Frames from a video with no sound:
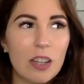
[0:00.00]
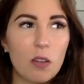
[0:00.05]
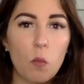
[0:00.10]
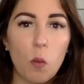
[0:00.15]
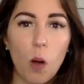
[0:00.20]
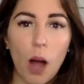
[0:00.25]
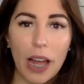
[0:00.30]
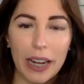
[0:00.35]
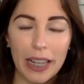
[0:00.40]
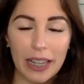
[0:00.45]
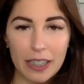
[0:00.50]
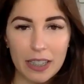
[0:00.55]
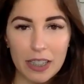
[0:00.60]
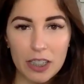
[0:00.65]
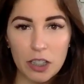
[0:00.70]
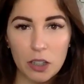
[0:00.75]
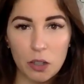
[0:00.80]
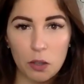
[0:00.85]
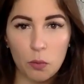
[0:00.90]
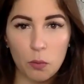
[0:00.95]
wanting
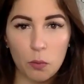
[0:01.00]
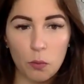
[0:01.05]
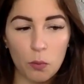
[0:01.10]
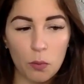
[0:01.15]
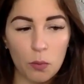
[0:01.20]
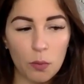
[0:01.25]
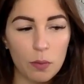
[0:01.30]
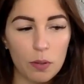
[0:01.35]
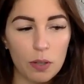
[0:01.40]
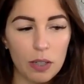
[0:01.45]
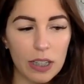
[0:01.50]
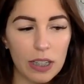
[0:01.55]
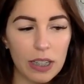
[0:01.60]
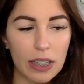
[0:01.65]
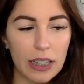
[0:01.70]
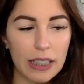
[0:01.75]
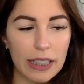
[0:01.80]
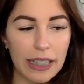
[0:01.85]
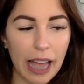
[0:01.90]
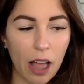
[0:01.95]
to
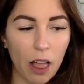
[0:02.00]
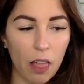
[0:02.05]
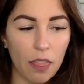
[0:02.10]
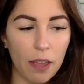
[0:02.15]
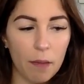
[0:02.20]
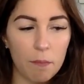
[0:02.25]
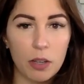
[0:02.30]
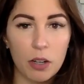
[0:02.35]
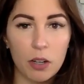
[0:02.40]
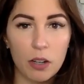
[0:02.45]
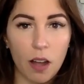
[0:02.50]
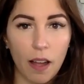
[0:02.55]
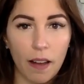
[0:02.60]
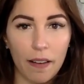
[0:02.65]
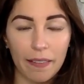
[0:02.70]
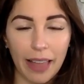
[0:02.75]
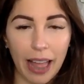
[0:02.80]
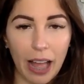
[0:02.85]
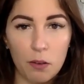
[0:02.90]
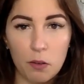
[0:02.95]
tell them they're
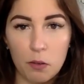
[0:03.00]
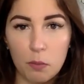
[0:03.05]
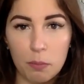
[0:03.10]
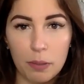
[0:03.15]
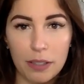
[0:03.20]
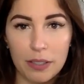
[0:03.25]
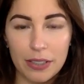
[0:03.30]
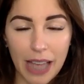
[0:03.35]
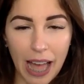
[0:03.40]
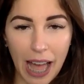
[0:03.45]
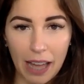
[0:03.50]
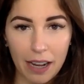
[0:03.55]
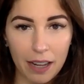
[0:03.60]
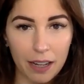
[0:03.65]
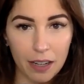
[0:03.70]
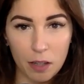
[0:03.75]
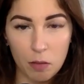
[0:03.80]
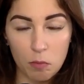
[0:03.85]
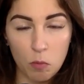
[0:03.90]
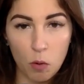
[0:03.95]
not allowed to be sad
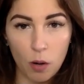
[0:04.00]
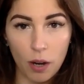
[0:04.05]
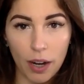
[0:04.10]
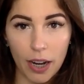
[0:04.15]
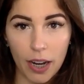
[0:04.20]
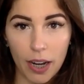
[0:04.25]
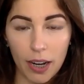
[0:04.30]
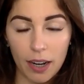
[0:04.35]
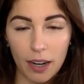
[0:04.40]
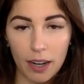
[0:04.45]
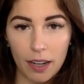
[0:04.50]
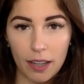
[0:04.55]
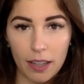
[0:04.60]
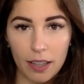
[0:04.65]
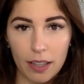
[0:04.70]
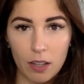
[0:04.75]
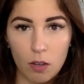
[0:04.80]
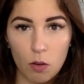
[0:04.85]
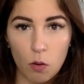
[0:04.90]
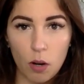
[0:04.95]
anymore
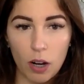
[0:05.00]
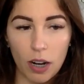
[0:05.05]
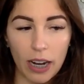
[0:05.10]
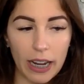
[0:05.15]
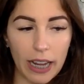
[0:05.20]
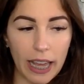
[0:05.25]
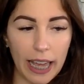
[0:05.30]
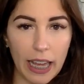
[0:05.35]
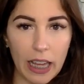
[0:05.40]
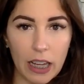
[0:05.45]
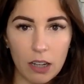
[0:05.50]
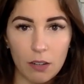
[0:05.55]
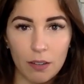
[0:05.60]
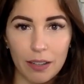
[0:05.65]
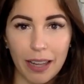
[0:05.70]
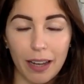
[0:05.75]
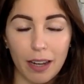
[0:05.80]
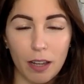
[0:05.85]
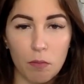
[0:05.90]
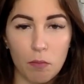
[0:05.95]
or
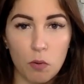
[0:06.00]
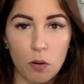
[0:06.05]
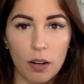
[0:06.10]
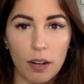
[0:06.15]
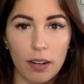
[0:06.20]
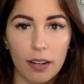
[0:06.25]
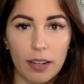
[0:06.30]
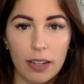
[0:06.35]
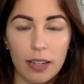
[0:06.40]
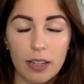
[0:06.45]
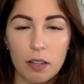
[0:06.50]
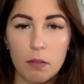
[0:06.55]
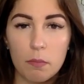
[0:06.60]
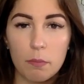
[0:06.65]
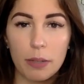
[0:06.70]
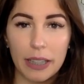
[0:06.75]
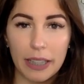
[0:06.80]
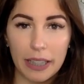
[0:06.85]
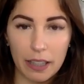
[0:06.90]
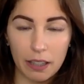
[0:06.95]
angry anymore,
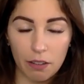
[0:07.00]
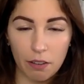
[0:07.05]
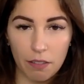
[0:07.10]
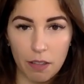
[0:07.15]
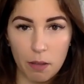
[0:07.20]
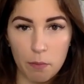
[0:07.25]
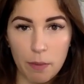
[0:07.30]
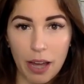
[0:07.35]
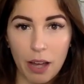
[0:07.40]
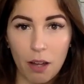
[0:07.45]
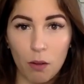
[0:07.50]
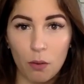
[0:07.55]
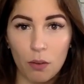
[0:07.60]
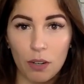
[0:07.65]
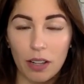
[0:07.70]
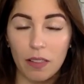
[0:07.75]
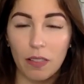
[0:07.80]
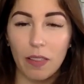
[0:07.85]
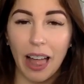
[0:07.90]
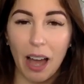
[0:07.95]
but hear them out,
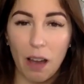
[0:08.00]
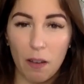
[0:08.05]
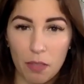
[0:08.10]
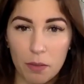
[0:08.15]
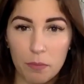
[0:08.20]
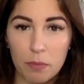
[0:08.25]
allow